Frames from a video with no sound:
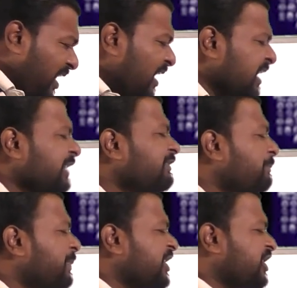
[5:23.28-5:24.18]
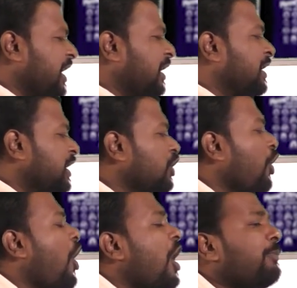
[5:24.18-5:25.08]
give the pressure in
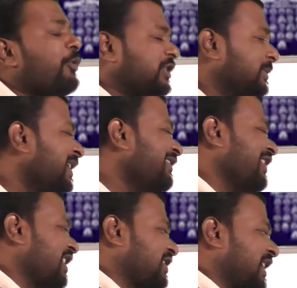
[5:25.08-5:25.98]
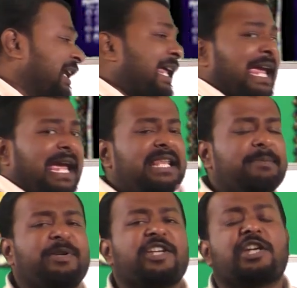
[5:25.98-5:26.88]
all possible direction, and the
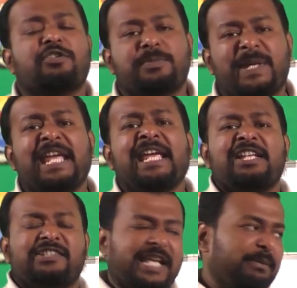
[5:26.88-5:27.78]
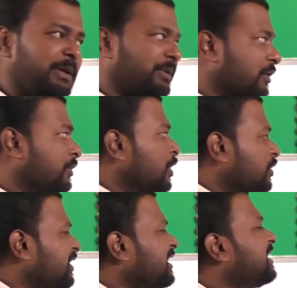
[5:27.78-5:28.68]
pressure would be same amount.
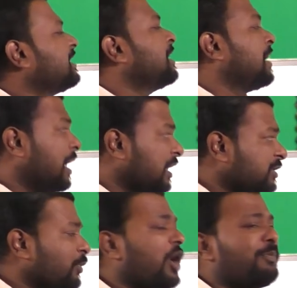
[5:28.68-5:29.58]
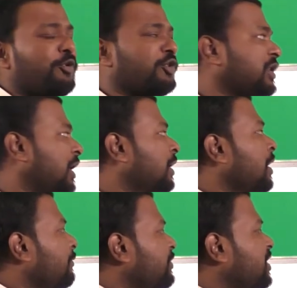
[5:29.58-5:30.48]
So this is a small
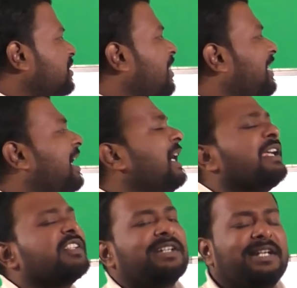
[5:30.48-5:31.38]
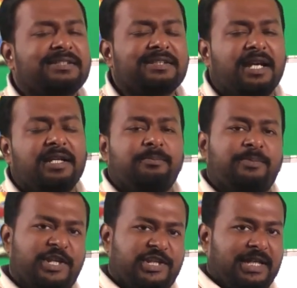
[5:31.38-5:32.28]
portion which is called a thrust and
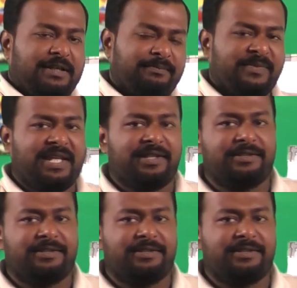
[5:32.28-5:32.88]
pressure. Thank